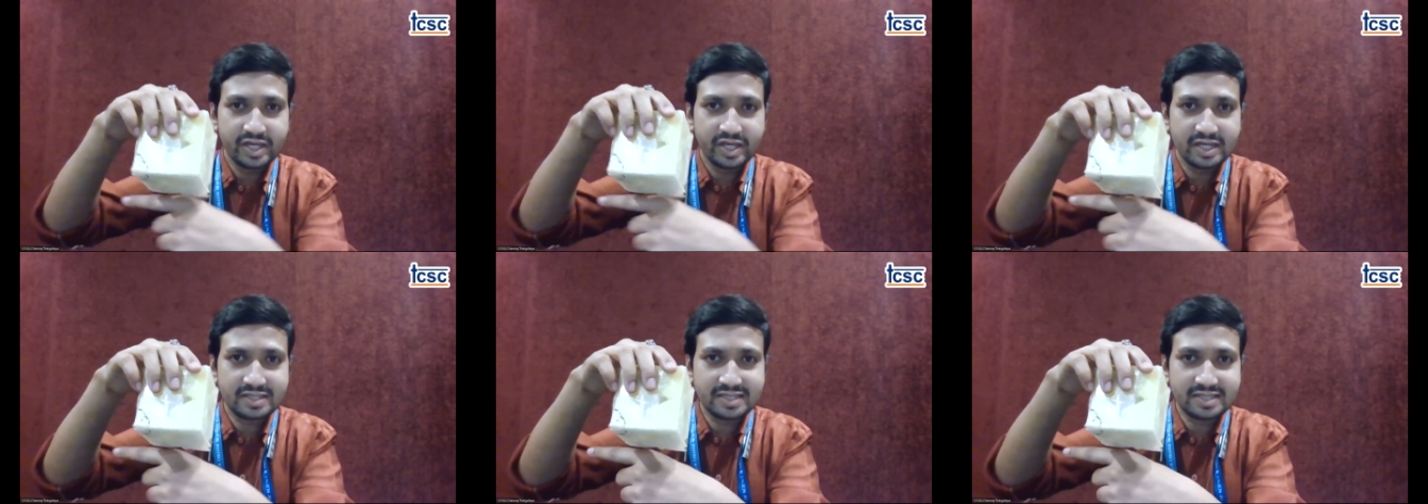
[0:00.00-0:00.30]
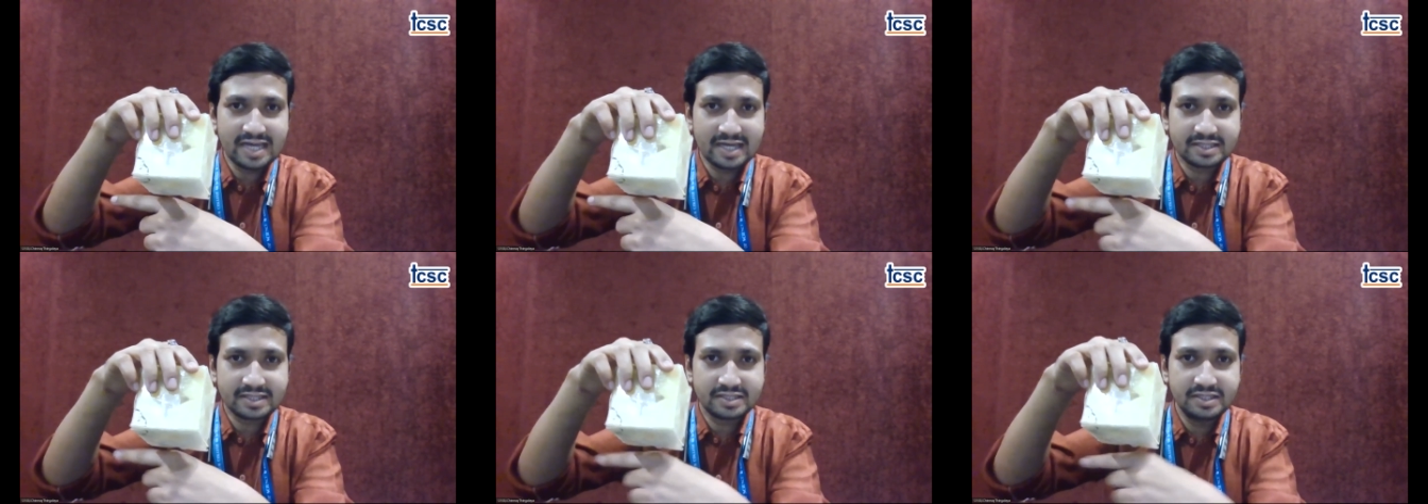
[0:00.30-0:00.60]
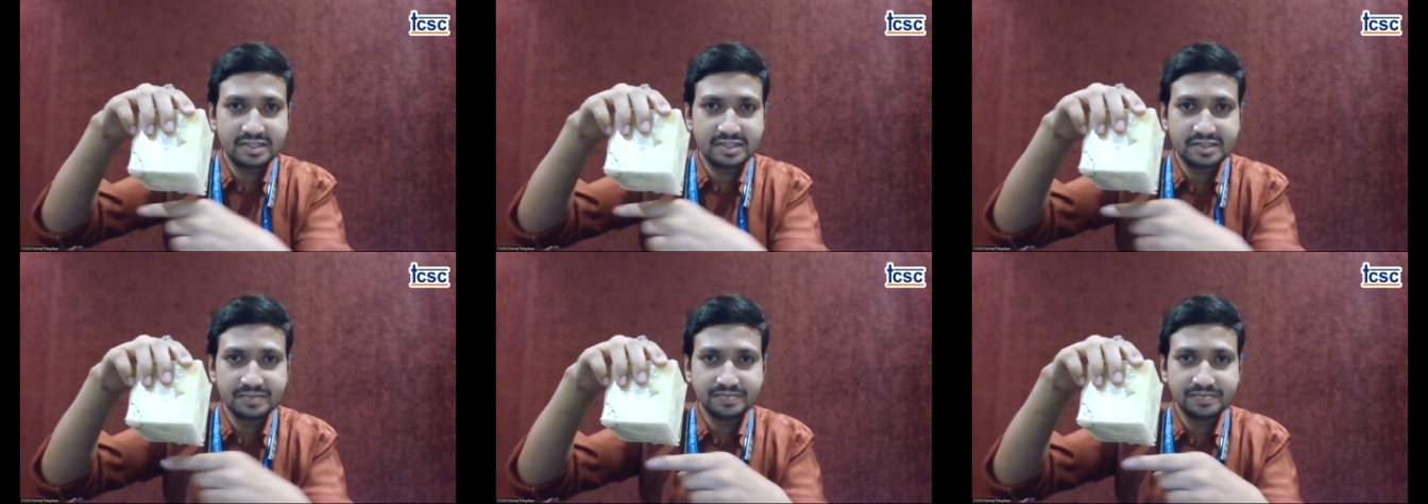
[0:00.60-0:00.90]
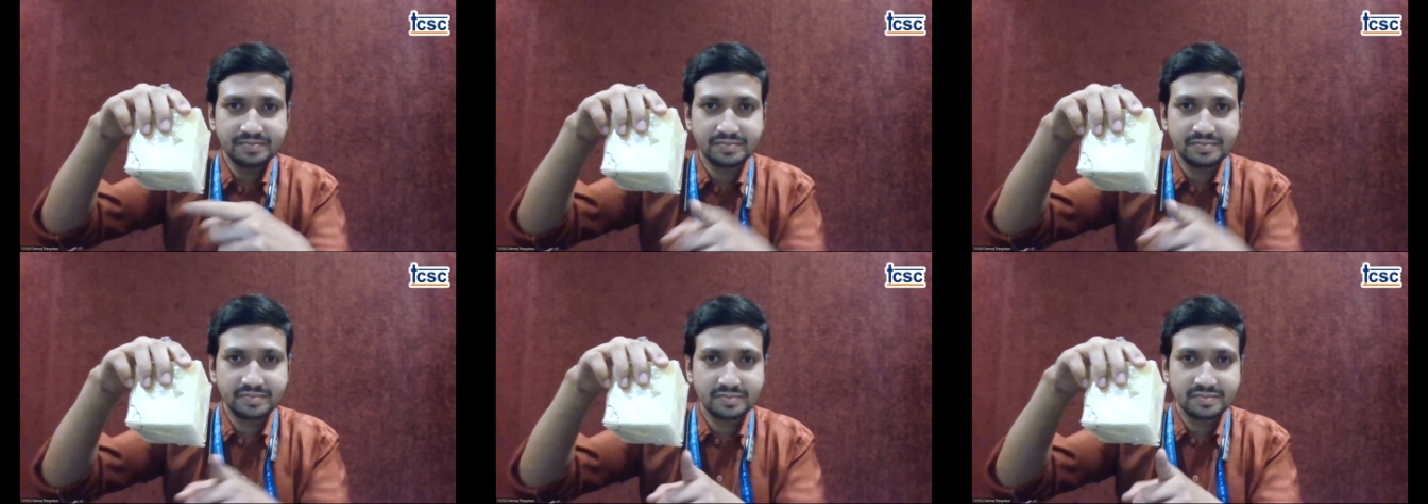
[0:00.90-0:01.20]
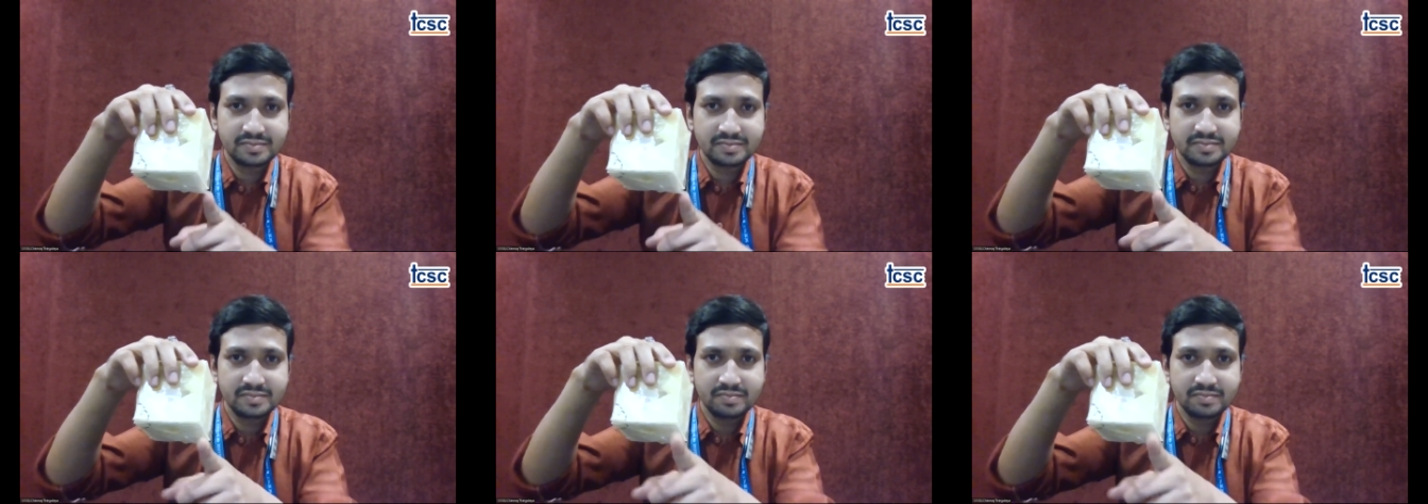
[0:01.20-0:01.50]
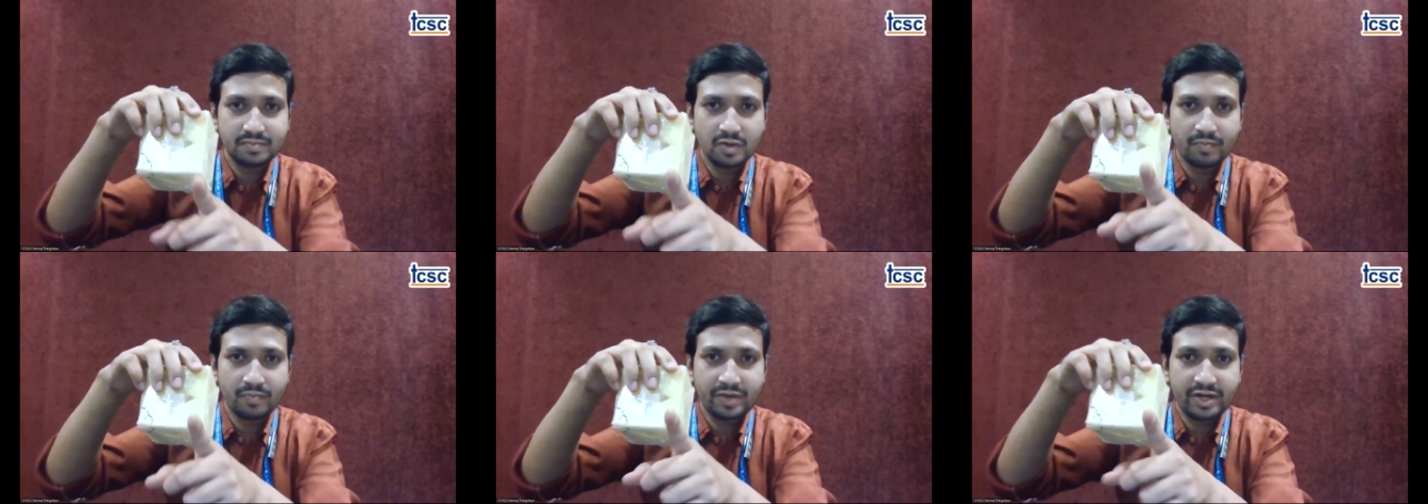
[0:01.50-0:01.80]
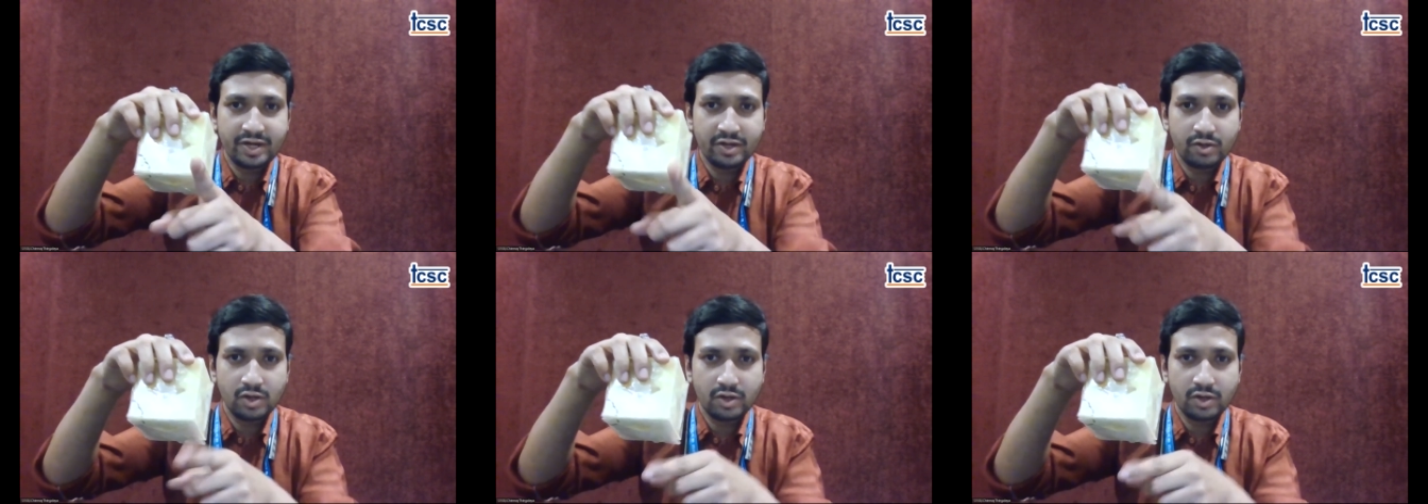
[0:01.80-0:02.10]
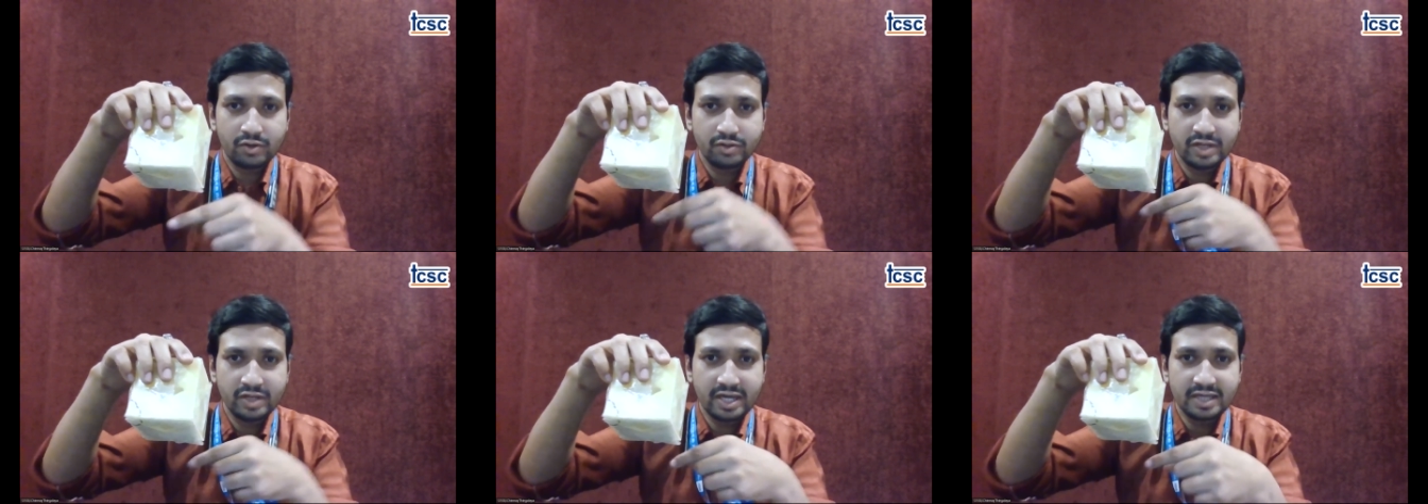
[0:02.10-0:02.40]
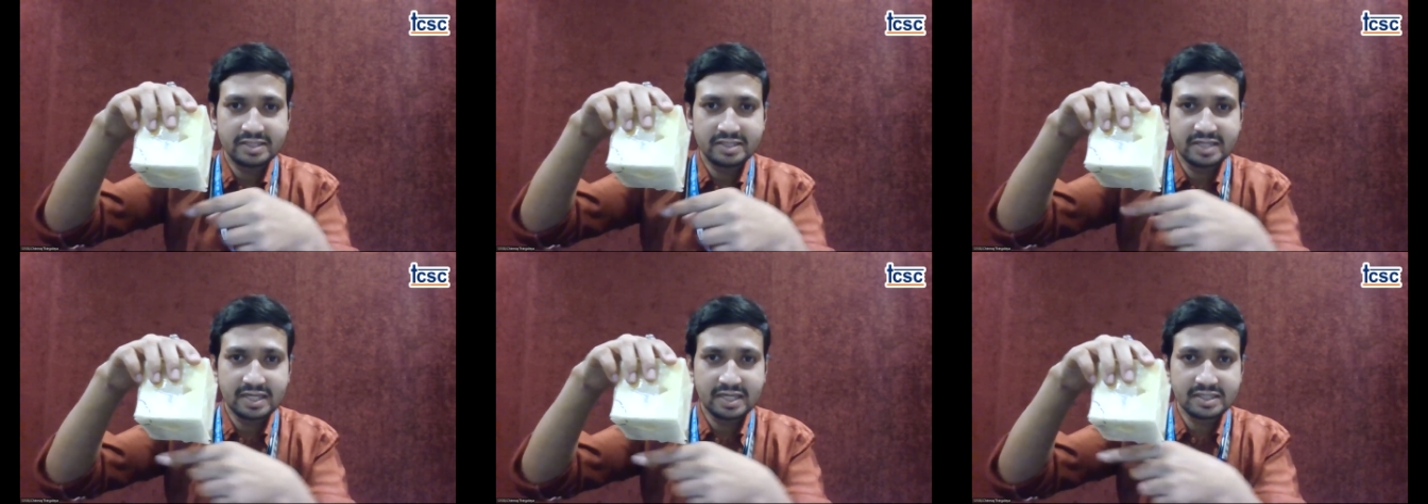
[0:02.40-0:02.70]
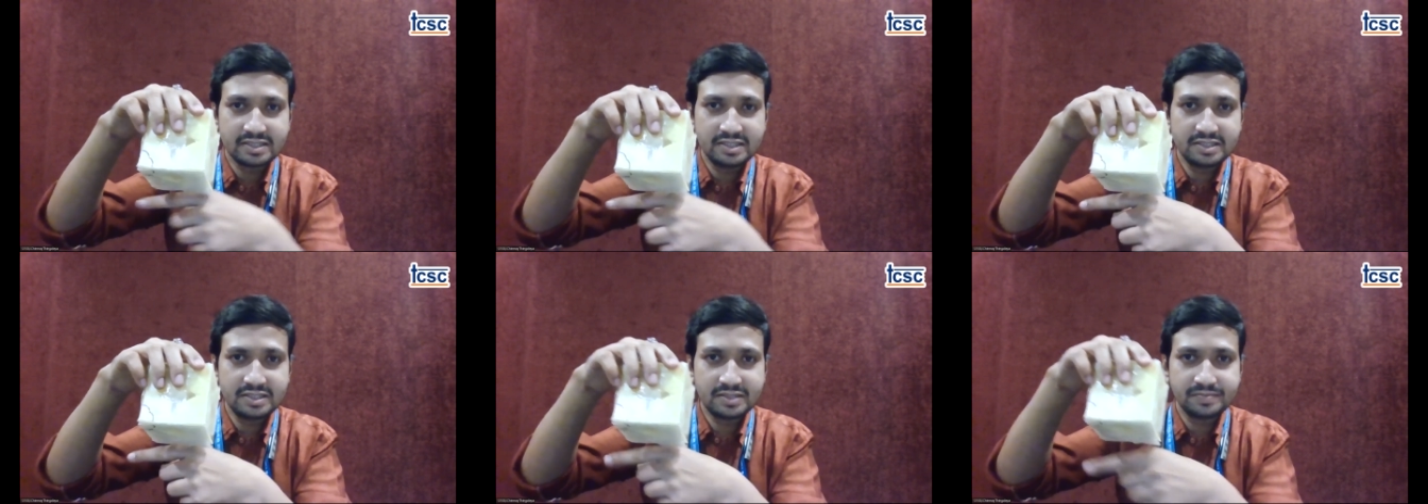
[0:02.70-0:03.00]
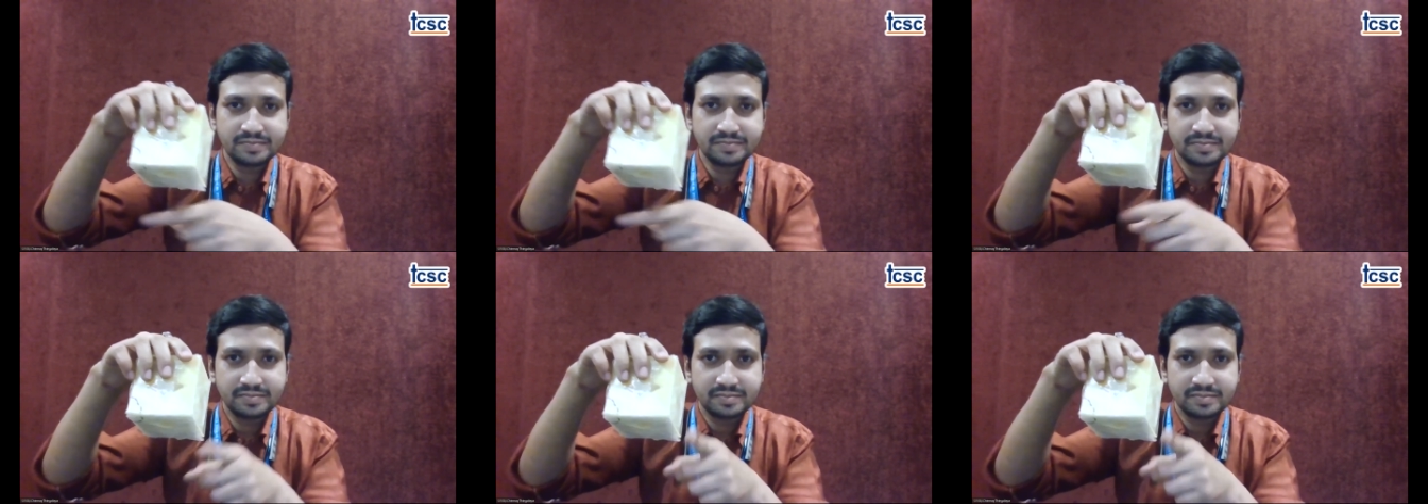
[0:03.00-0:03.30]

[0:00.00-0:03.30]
x-axis, perpendicular to the x-axis,